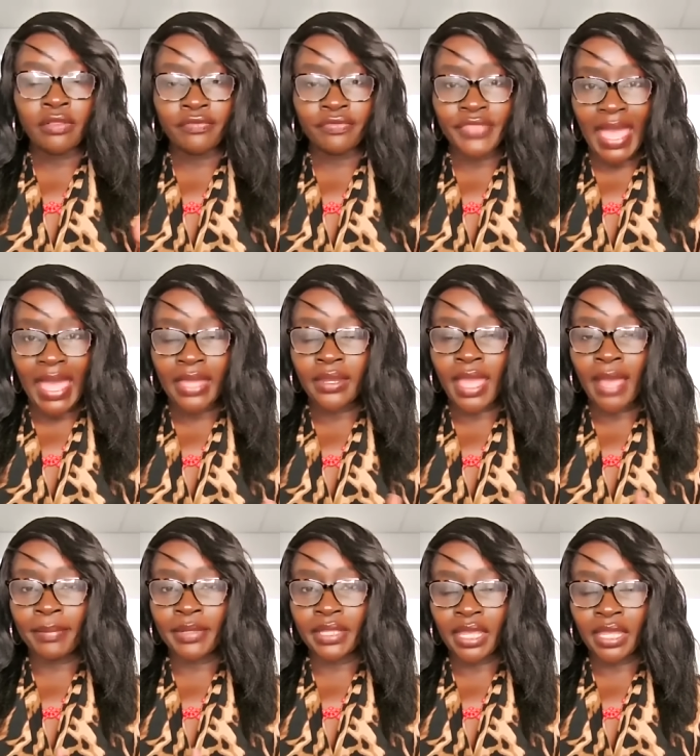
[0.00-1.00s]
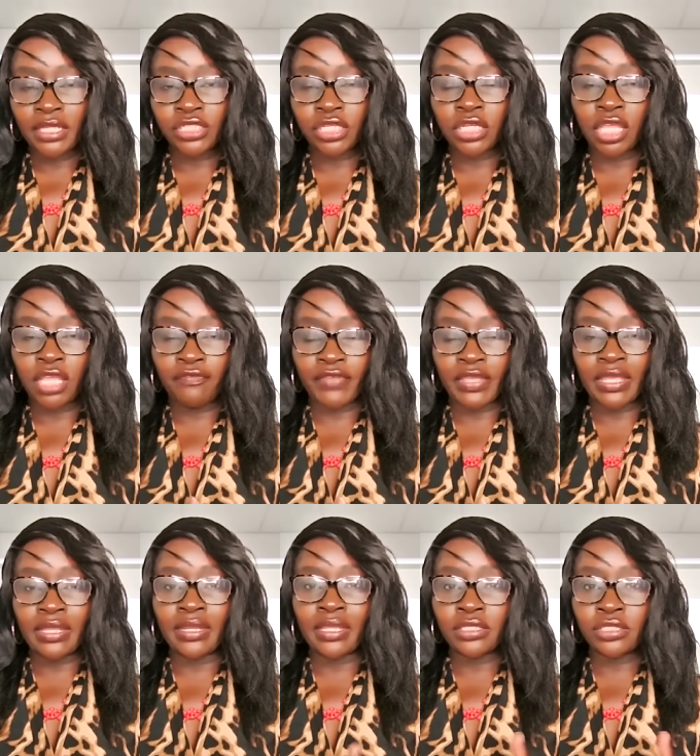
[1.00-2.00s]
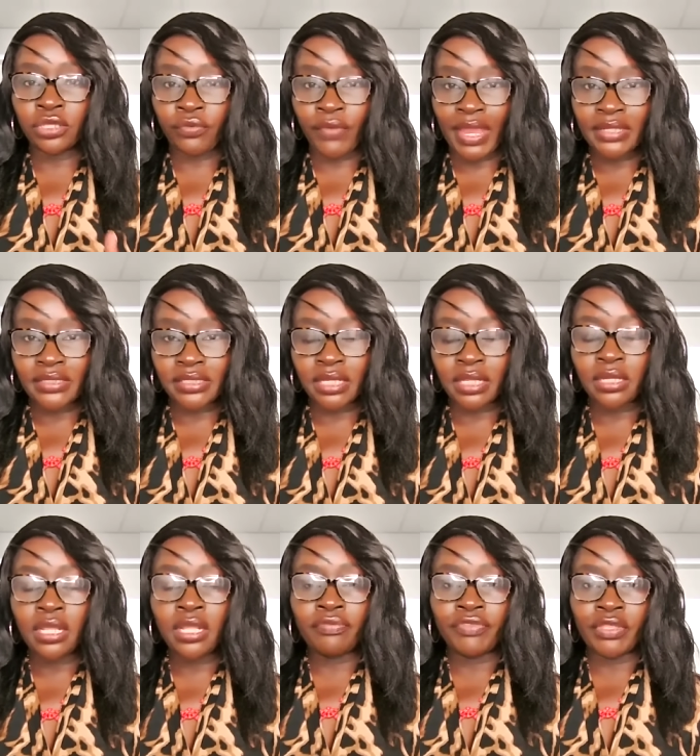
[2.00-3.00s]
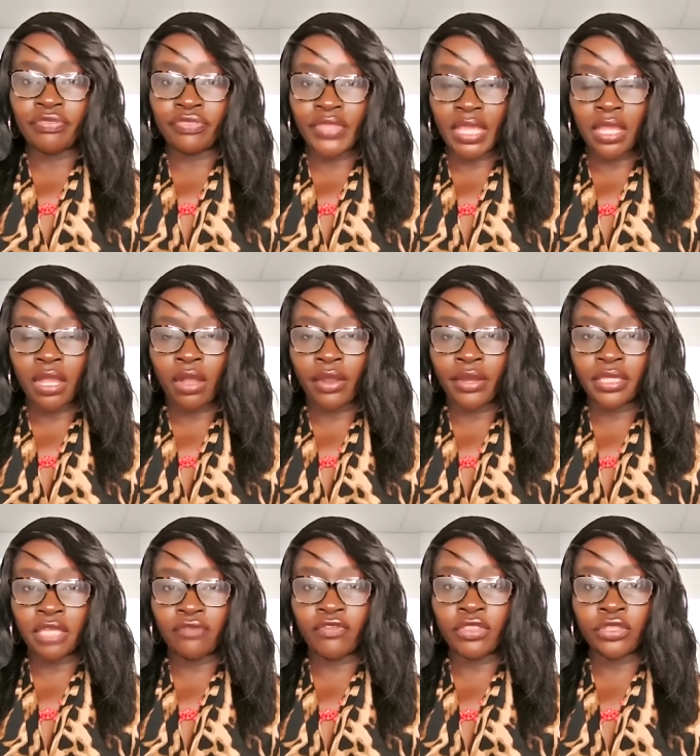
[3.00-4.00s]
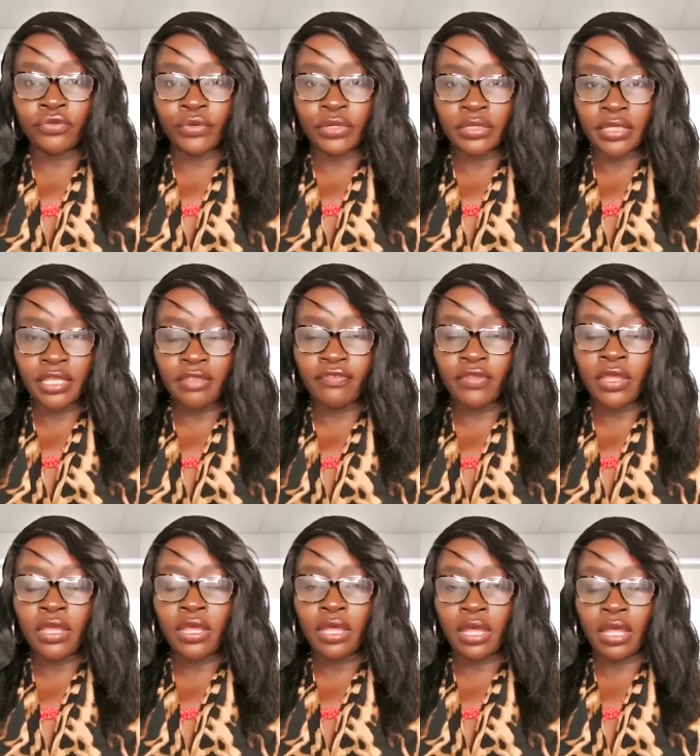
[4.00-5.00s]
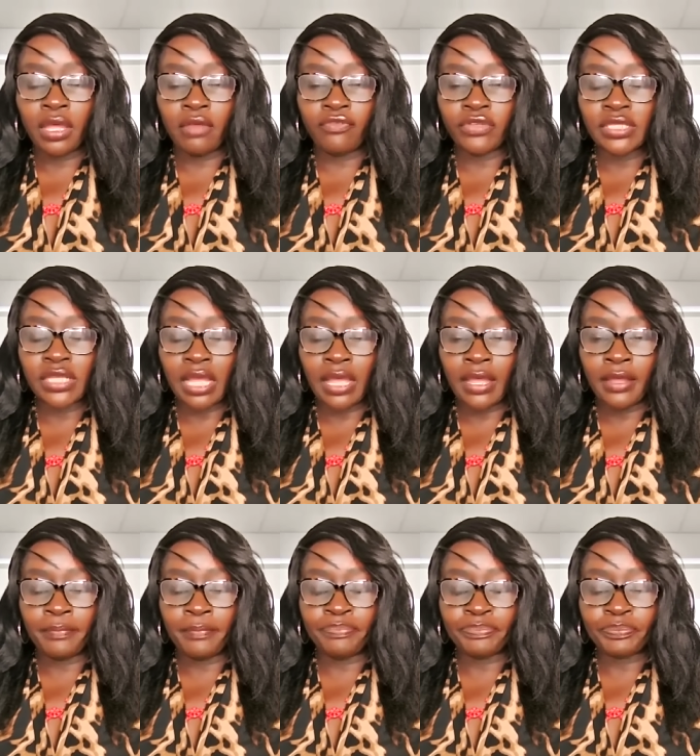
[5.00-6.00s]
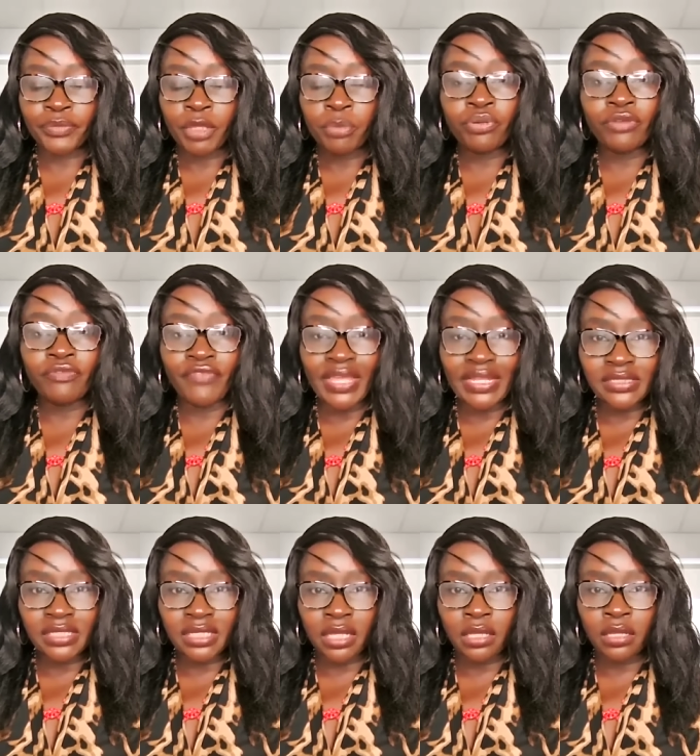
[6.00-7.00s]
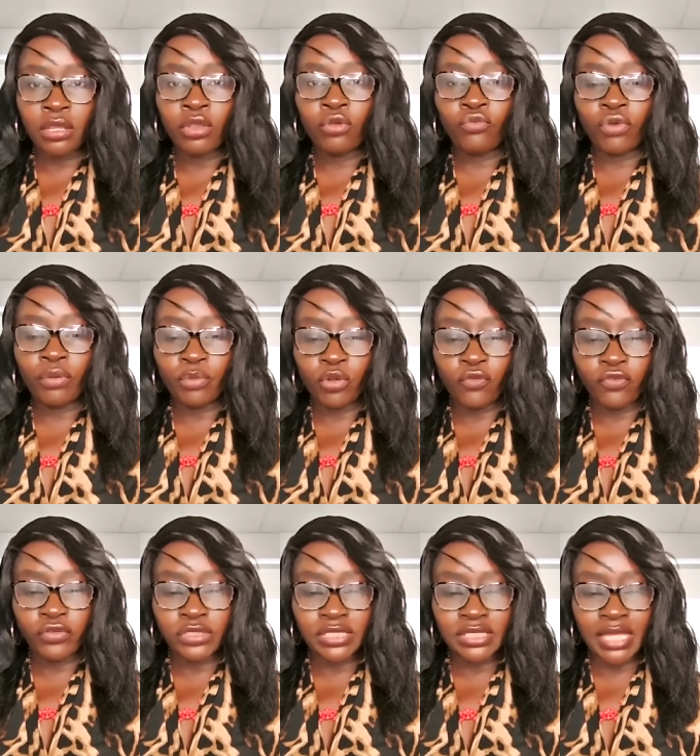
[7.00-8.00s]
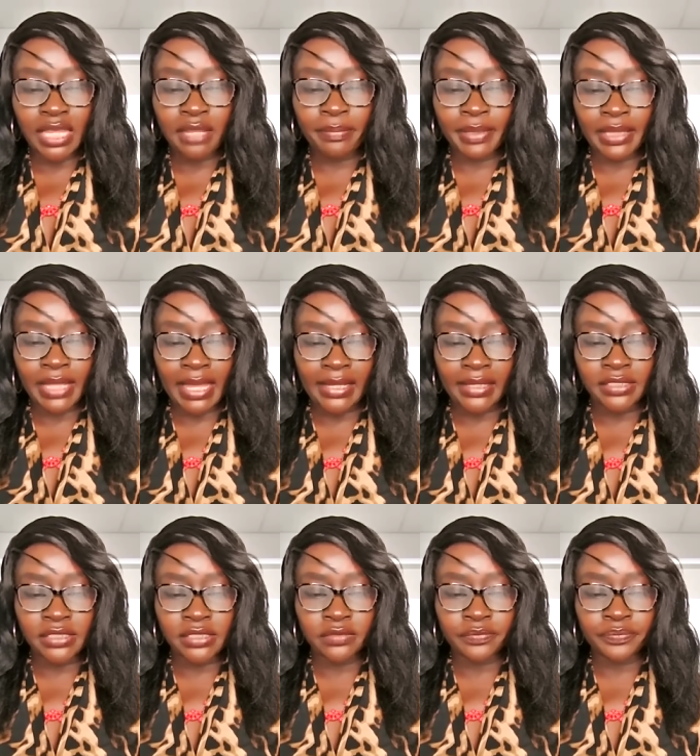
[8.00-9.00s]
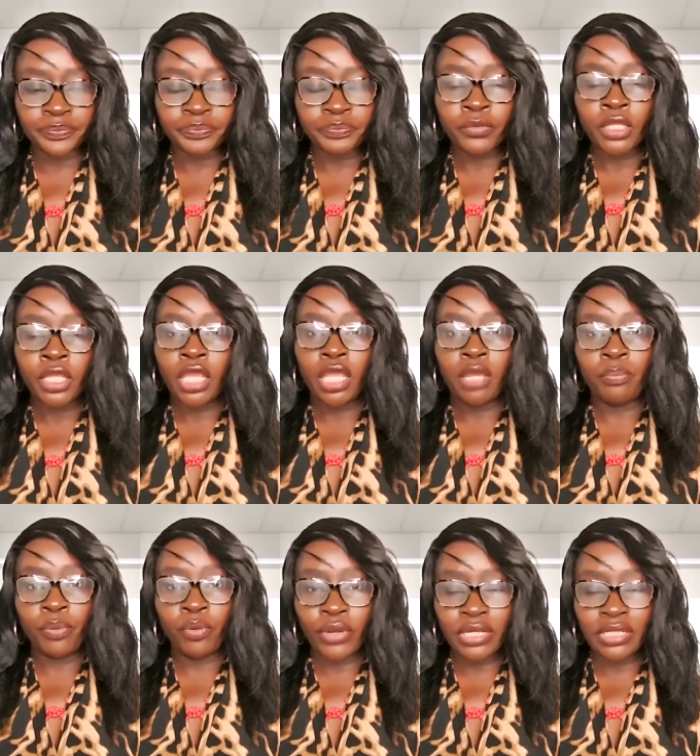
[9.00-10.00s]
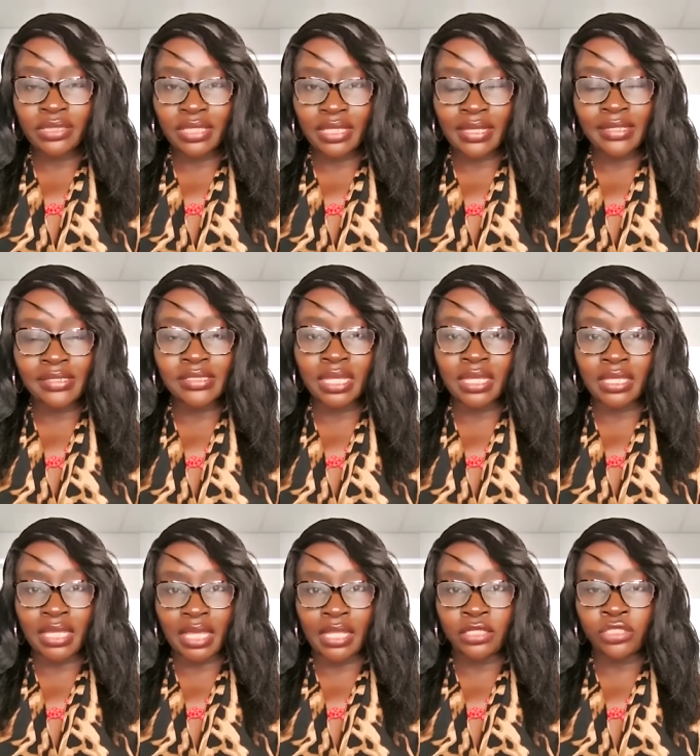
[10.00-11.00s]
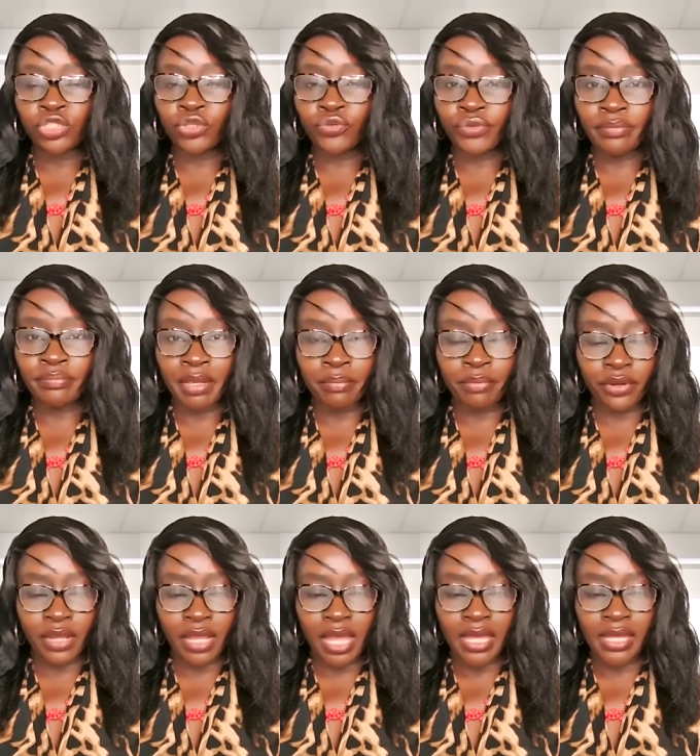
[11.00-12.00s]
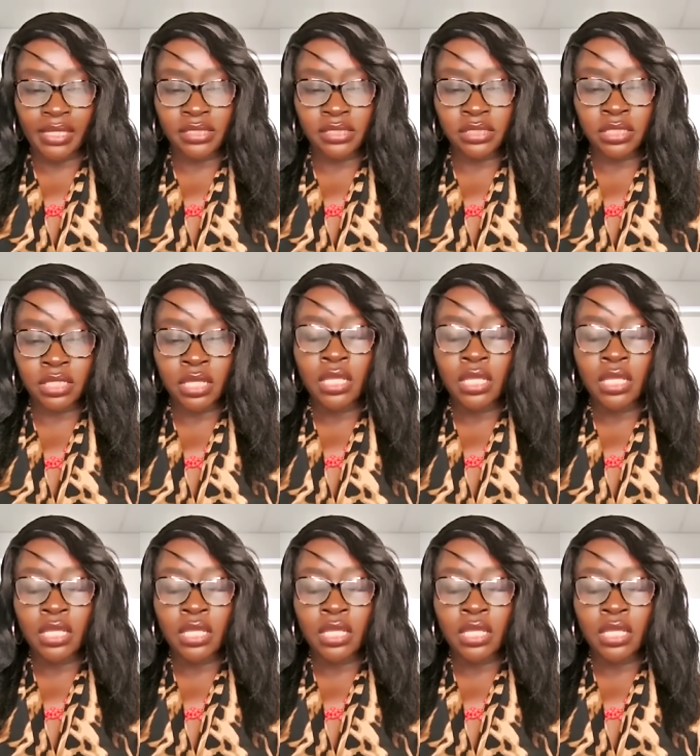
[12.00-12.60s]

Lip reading: that application, if it is granted, then they are given the relief of preventing removal to take place. Important things, again, to remember, guys.